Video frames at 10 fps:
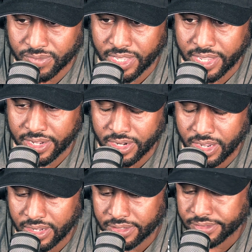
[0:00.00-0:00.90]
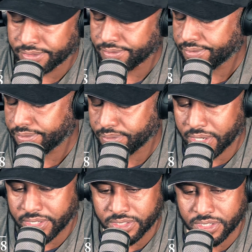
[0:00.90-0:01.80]
And
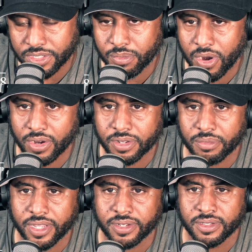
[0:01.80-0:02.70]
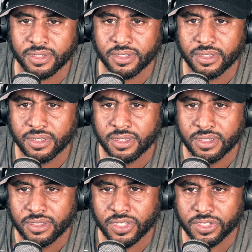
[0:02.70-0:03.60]
but this is America, man.
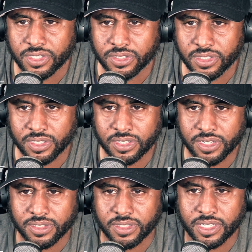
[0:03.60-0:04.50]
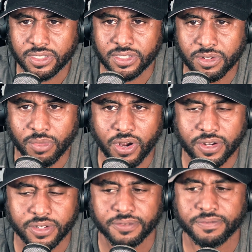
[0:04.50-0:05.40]
This is
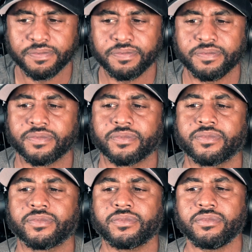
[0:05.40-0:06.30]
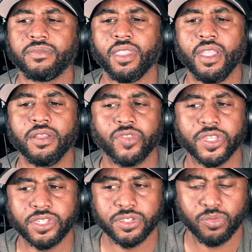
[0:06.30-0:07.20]
America.
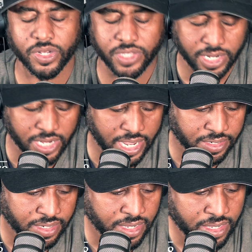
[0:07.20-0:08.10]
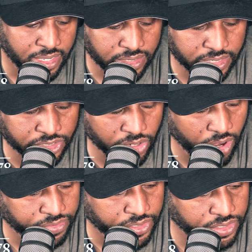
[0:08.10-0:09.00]
This is what they let these
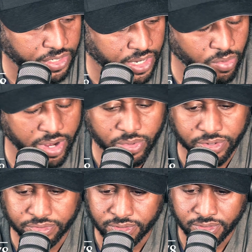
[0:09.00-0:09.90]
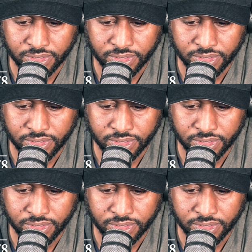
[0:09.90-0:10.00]
officers get away with.